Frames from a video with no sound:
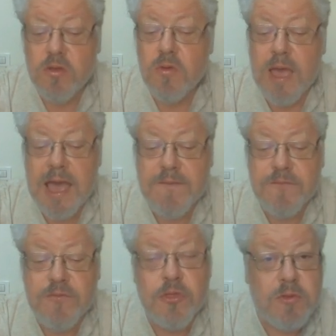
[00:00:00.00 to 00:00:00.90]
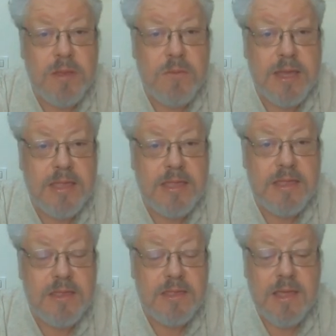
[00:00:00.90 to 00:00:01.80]
you have 3
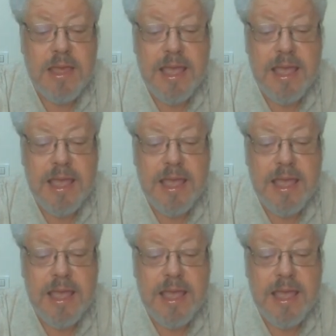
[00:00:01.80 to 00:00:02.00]
reasons,